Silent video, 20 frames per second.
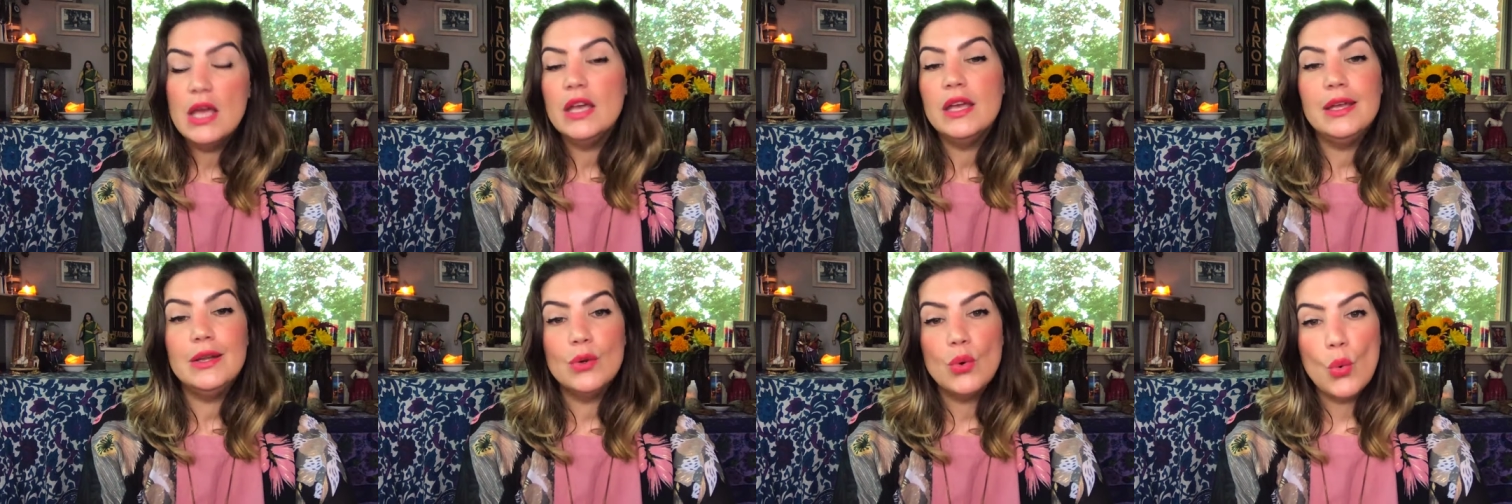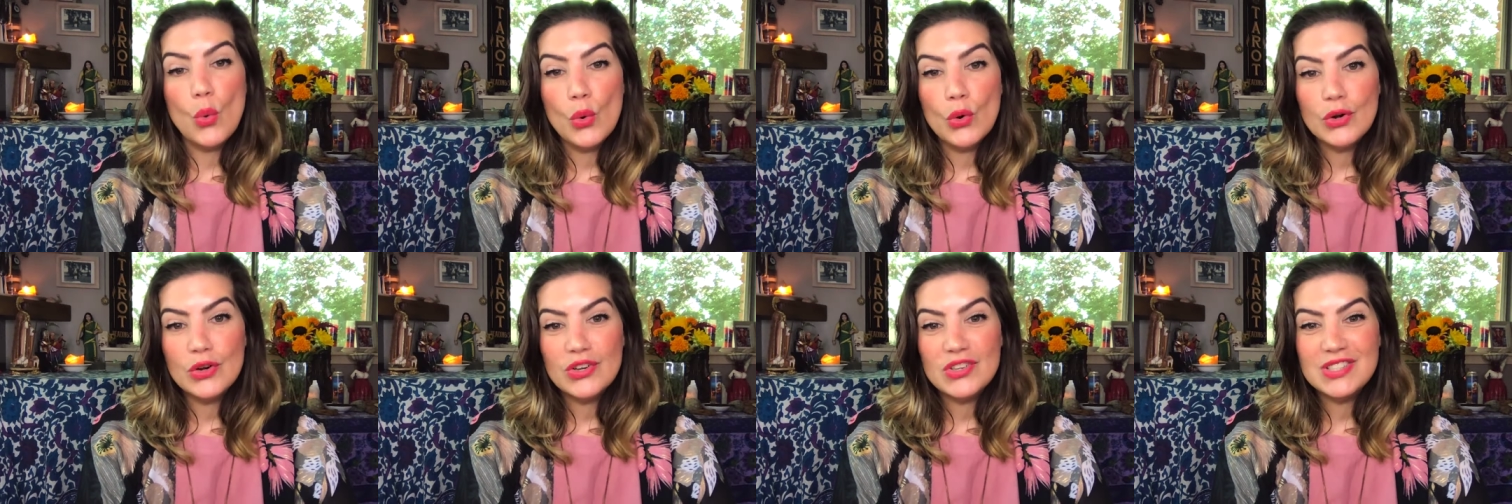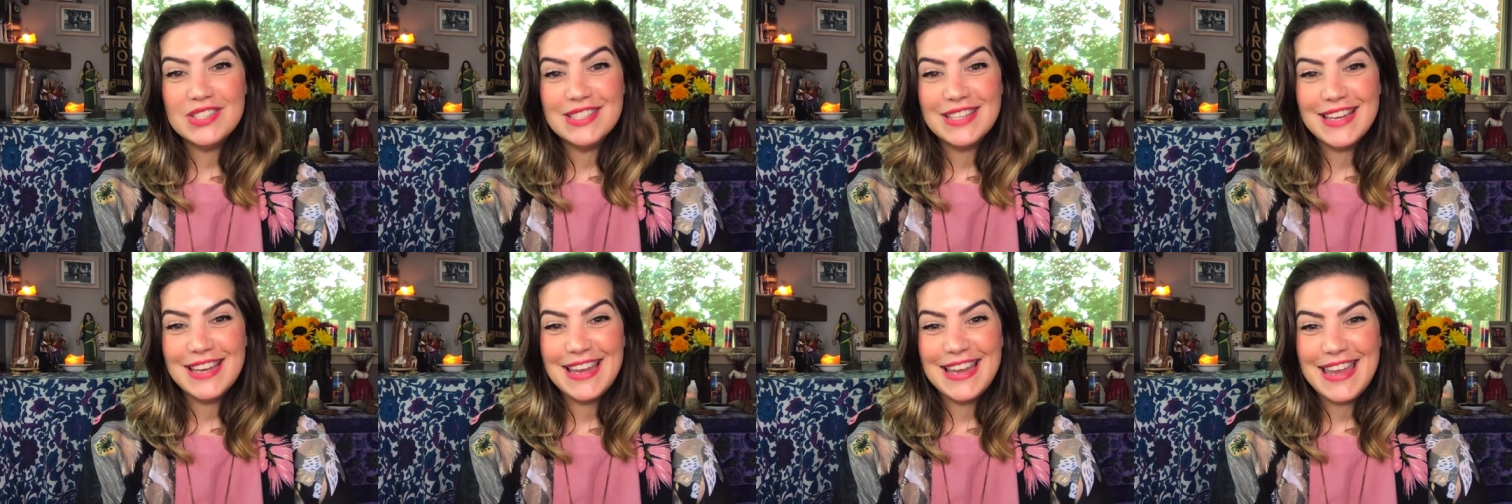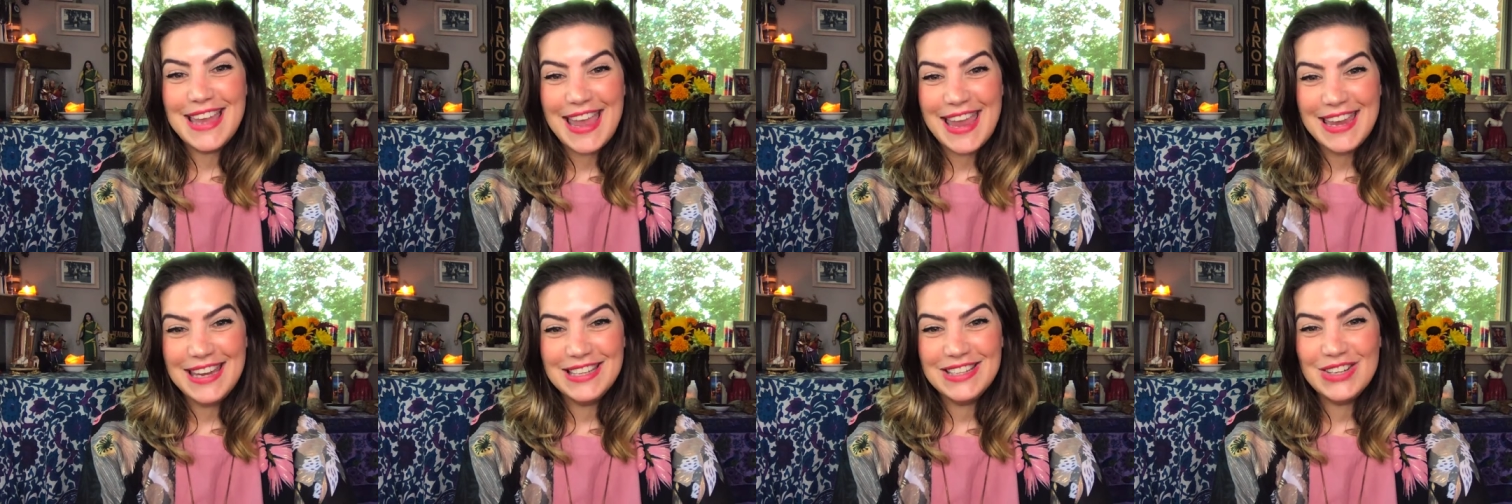in order to
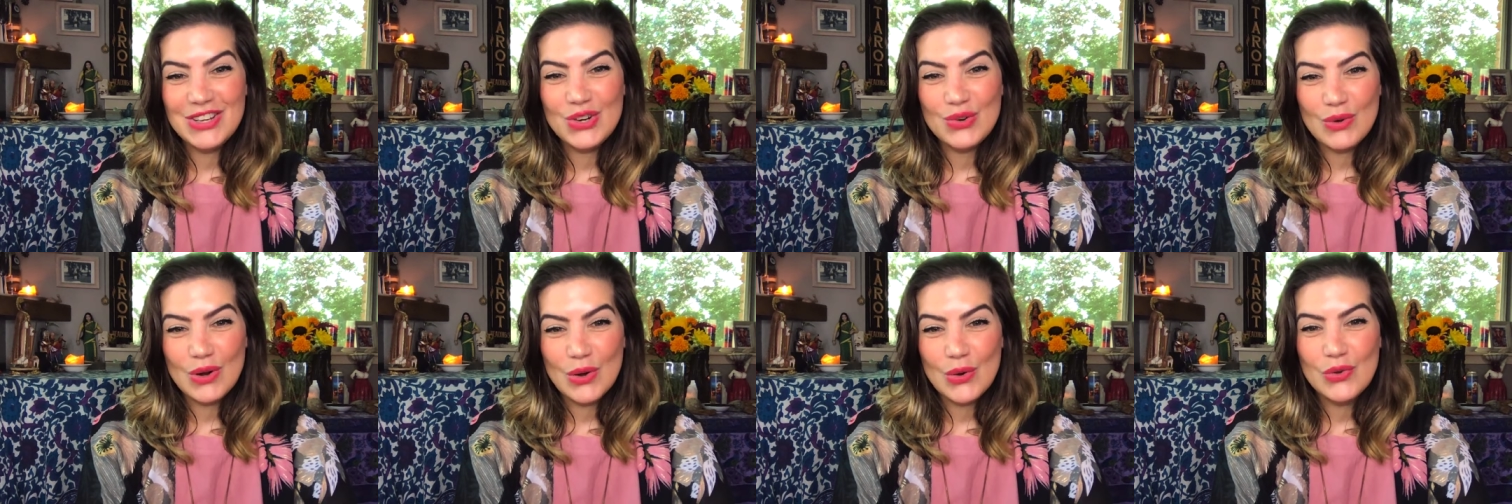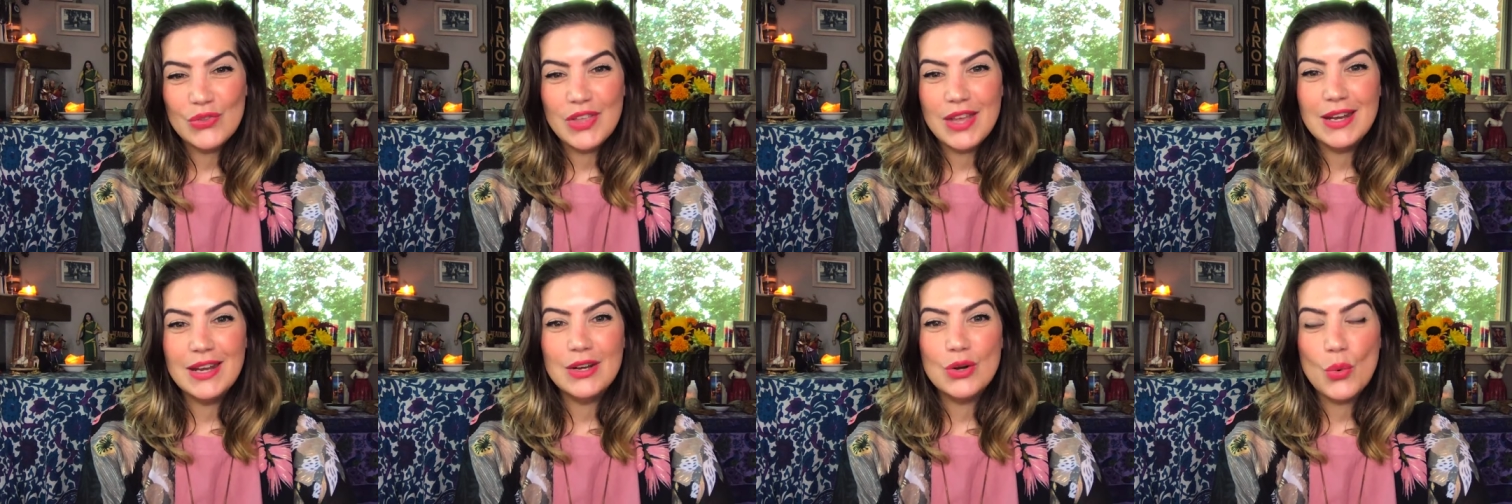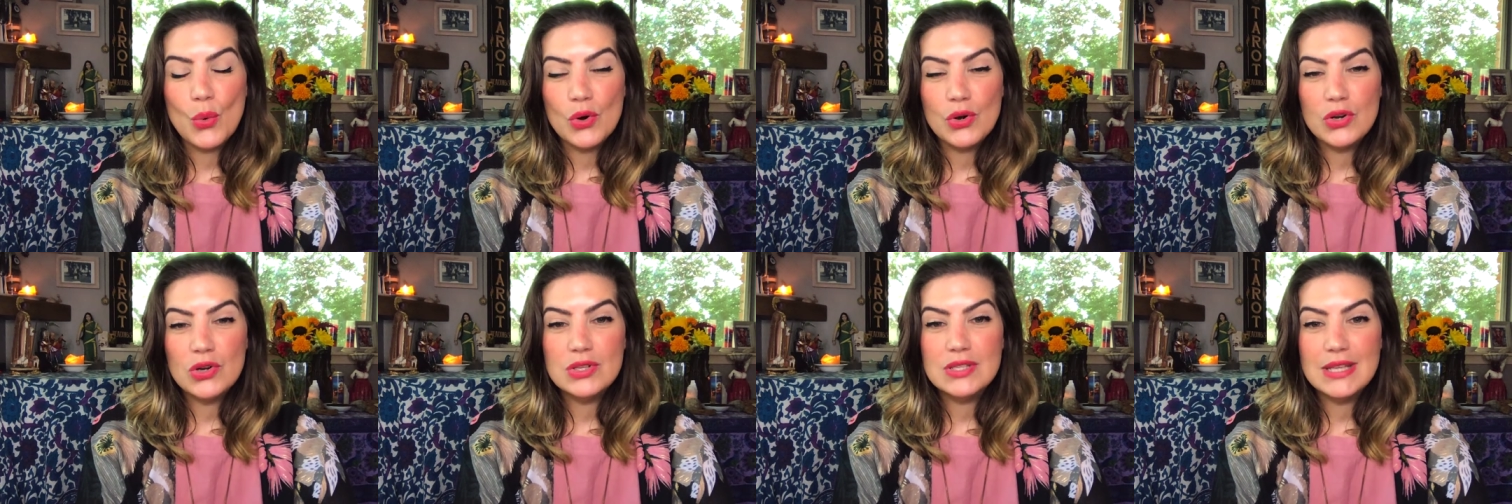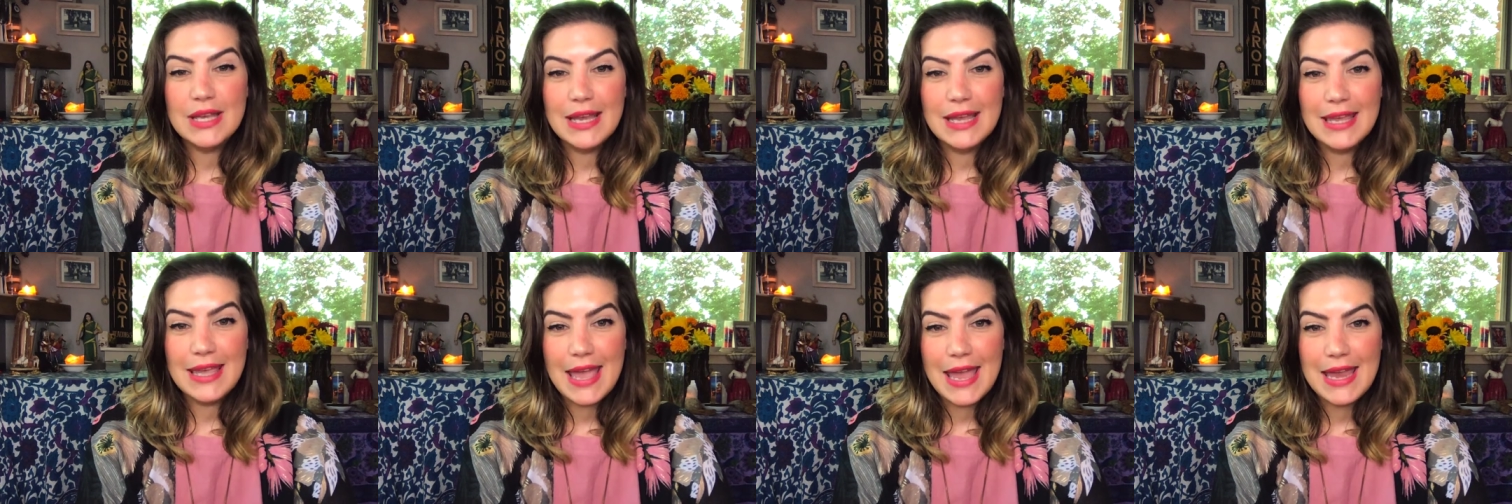gain growth and in order to
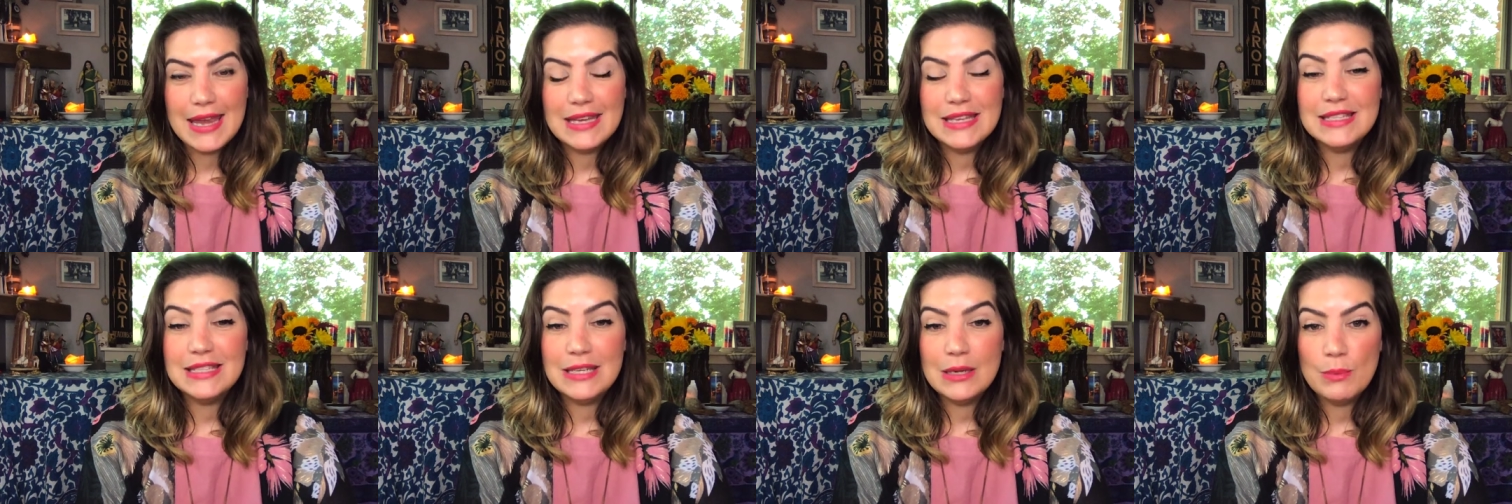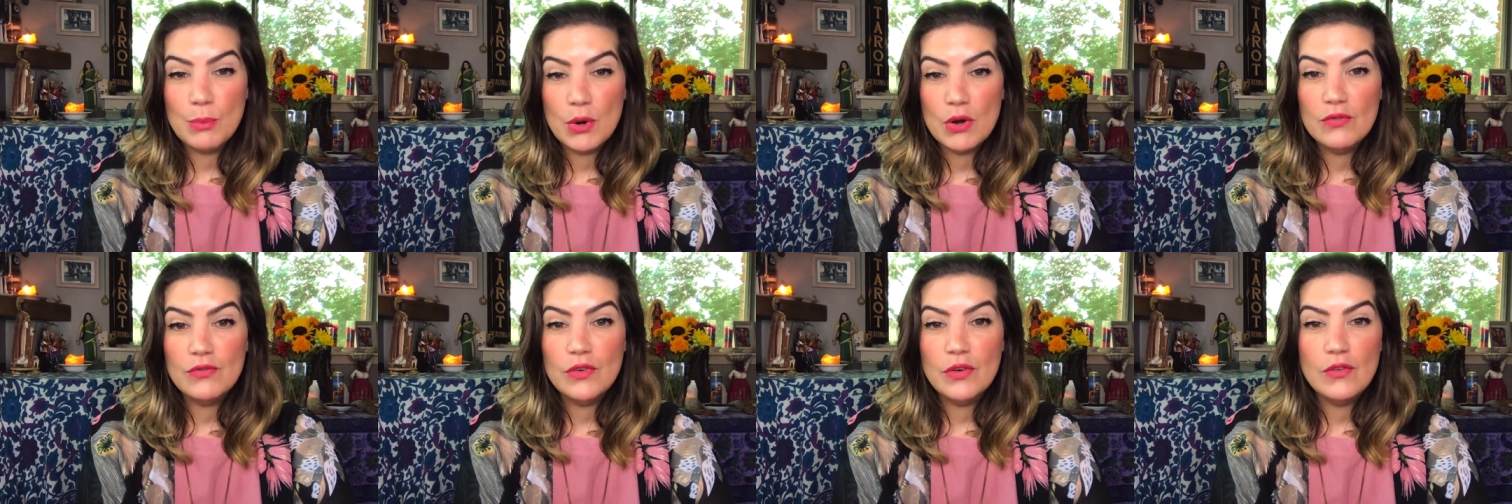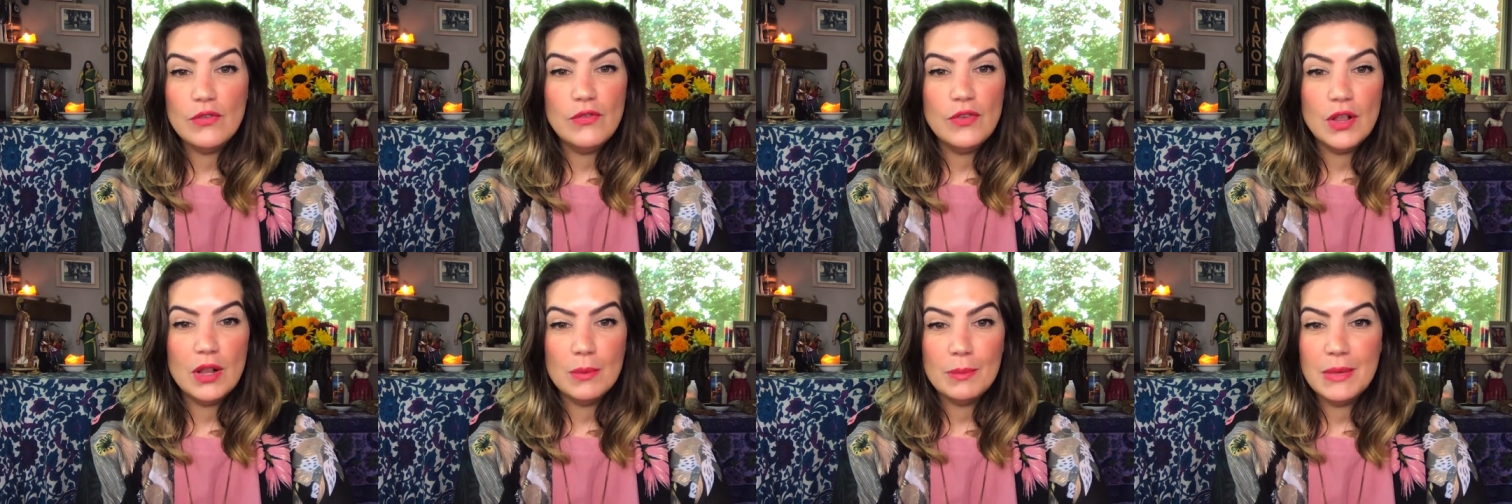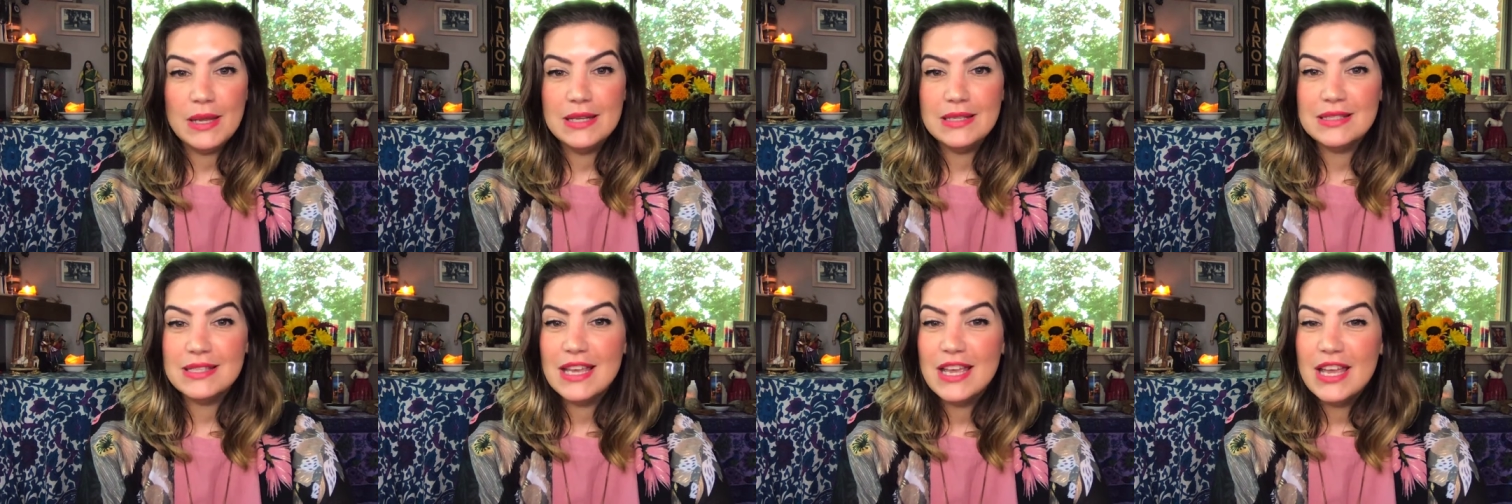gain deeper
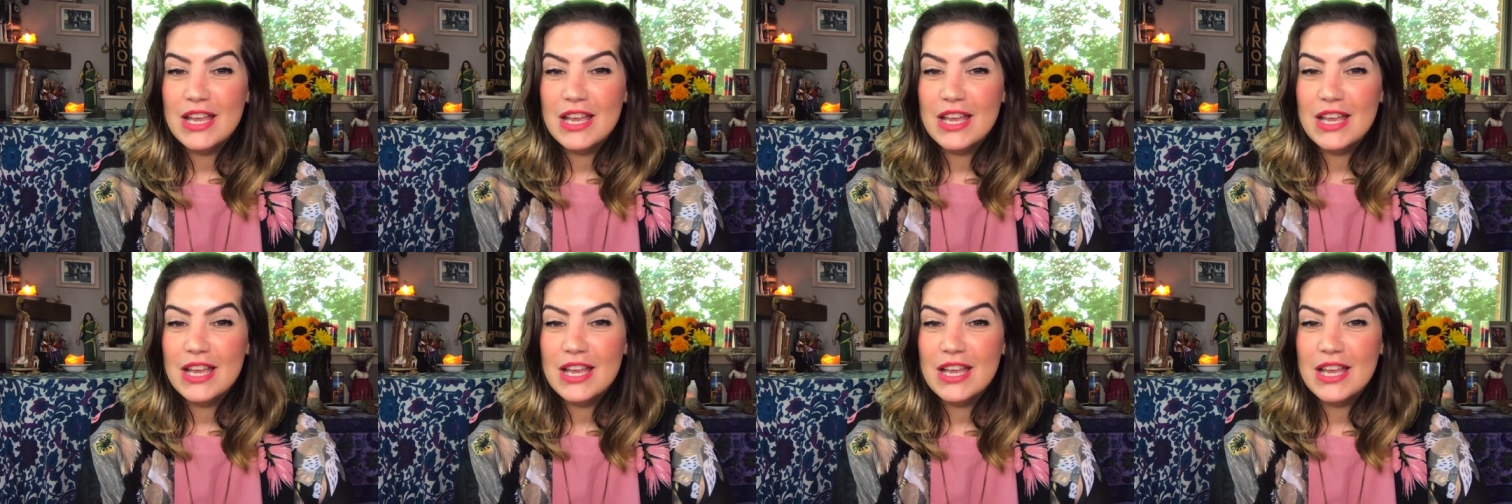fulfillment,